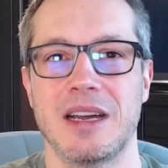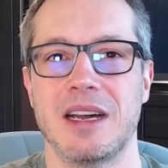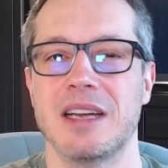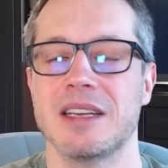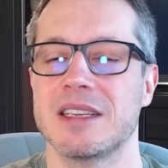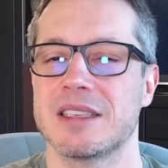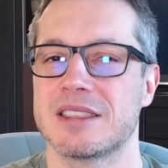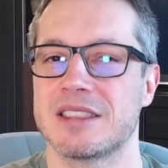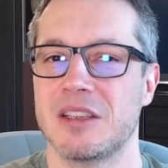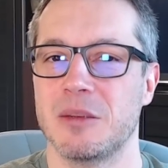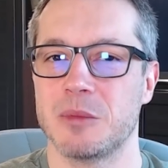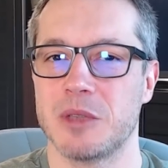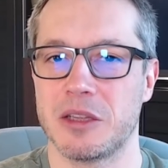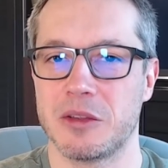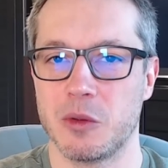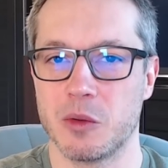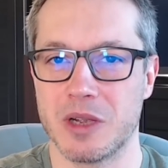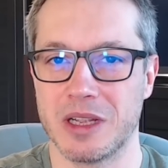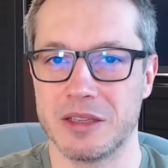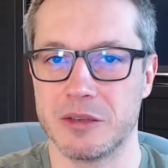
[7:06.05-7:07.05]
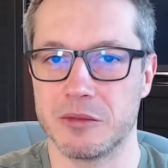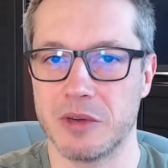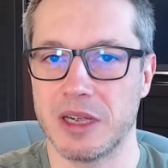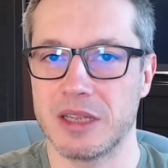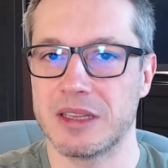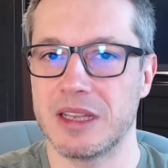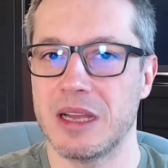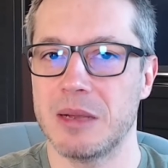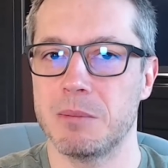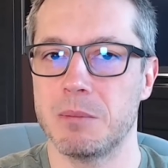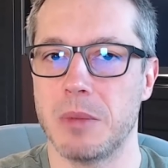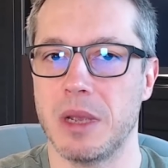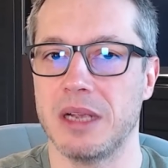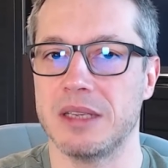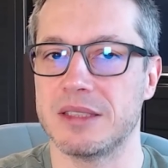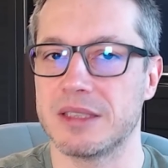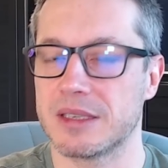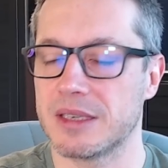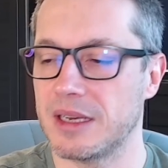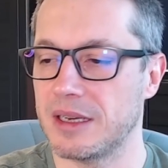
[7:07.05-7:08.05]
I assume that you can write a
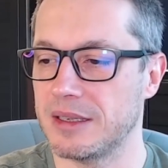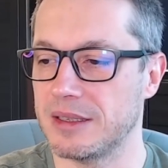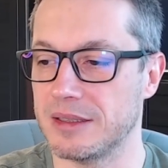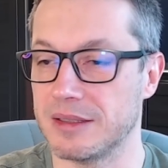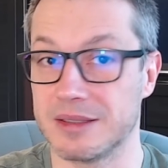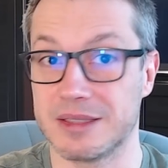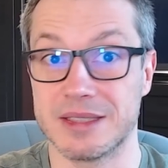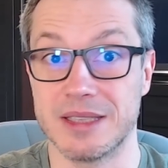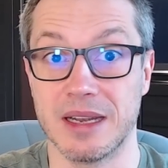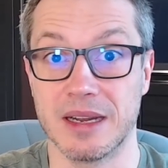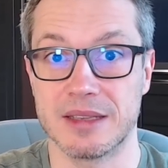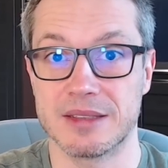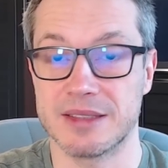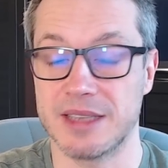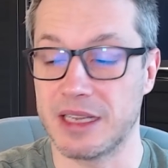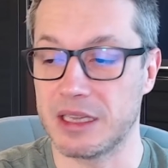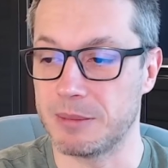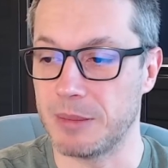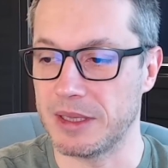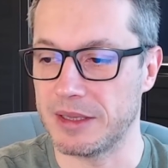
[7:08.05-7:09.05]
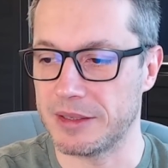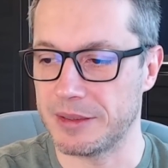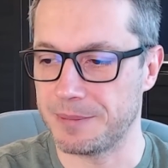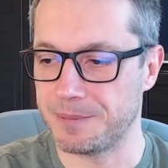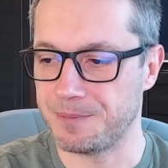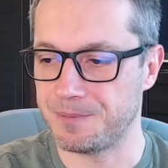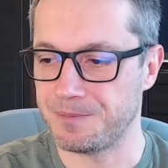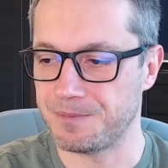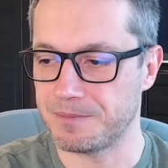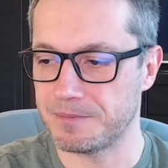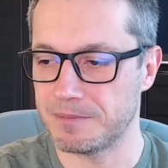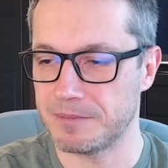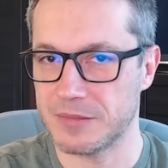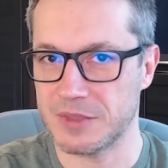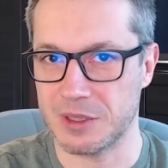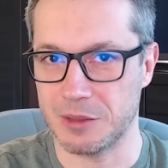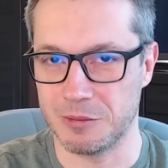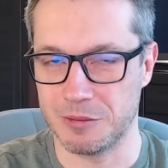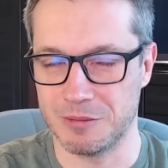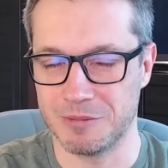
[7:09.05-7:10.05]
basic select statement.
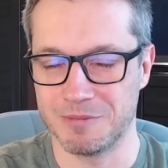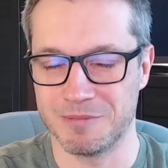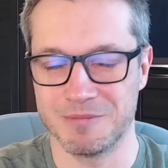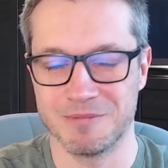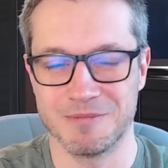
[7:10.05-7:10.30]
So